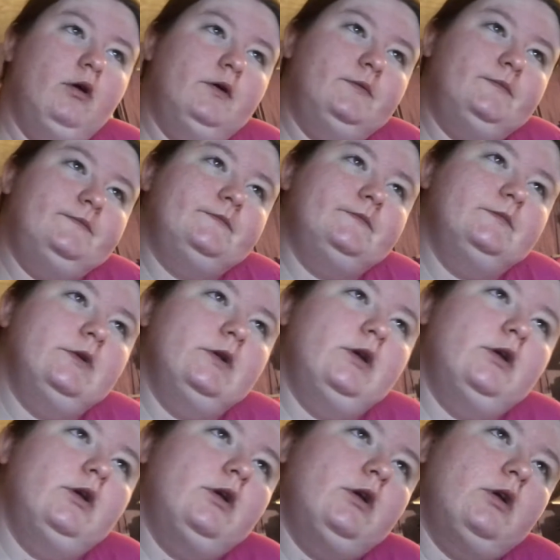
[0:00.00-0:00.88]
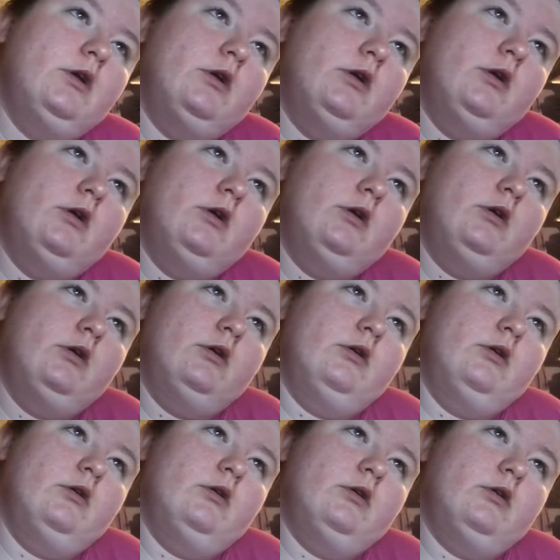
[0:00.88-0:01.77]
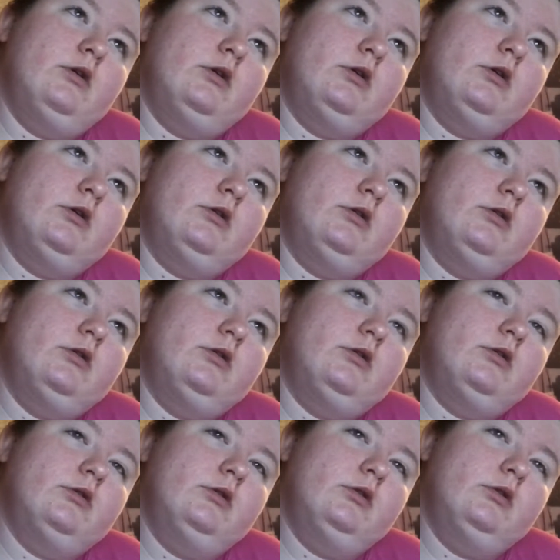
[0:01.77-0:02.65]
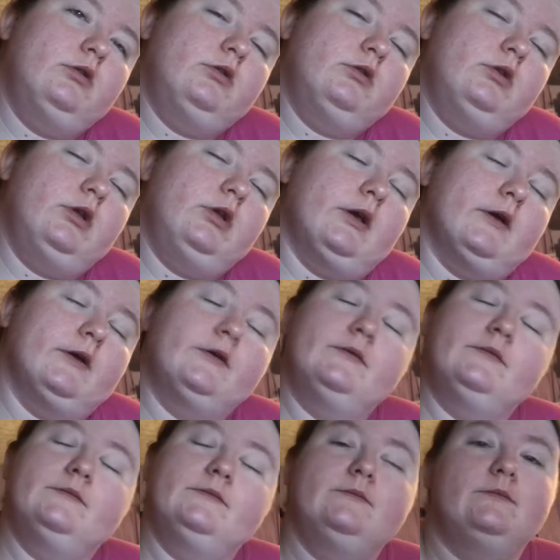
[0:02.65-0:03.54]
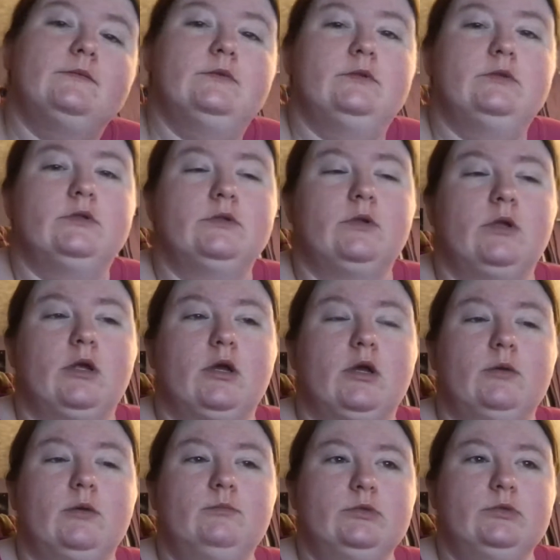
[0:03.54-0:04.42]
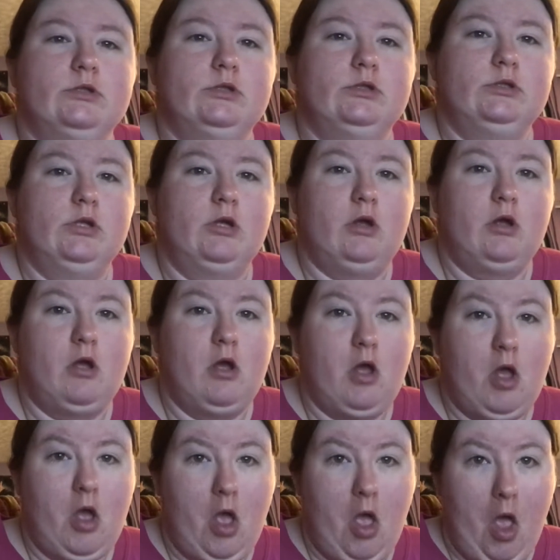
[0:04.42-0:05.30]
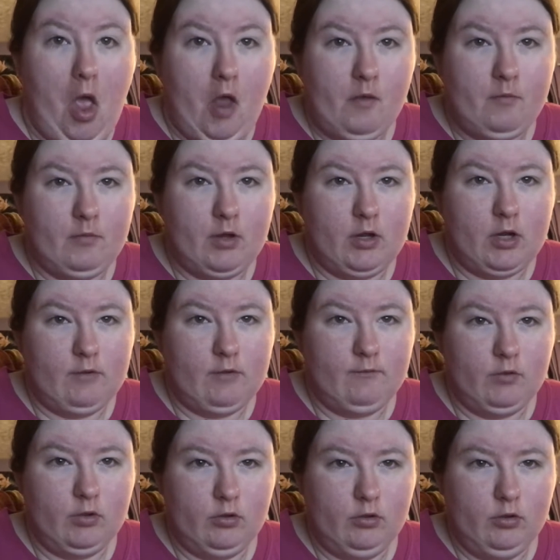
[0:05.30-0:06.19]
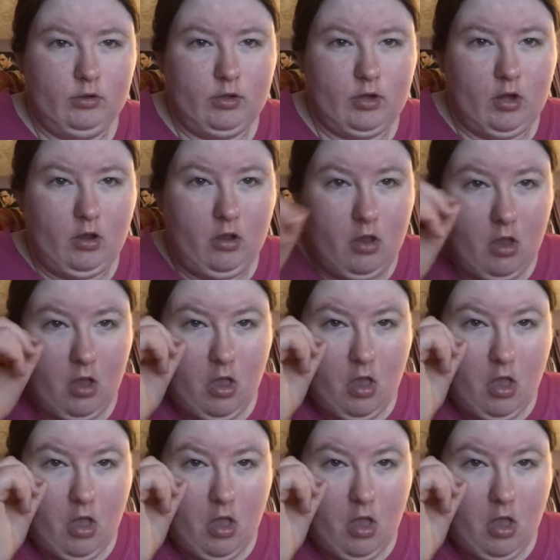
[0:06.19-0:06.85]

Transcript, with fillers: um, uh, yeah. So yeah, I'm just, I'm not having a good day.